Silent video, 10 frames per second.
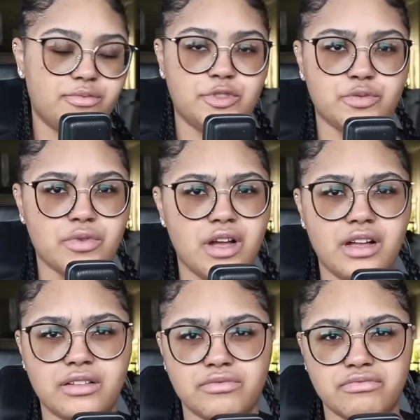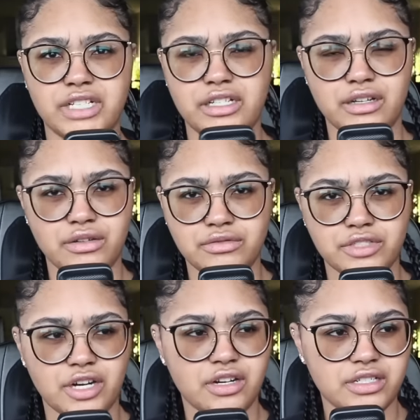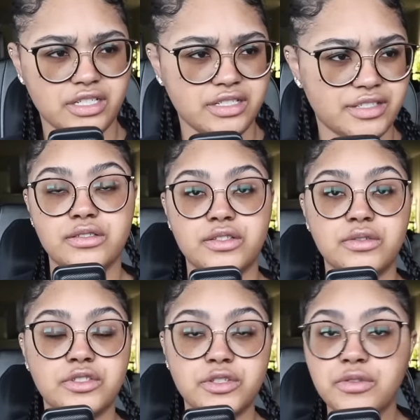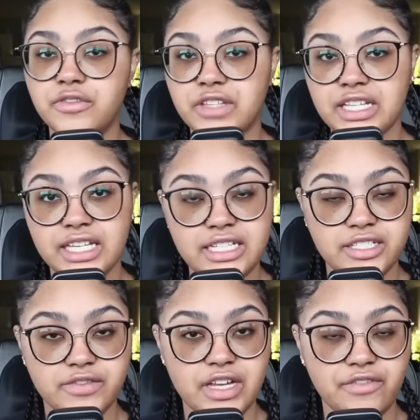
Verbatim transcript: drug RICO charges. So two of the kids of that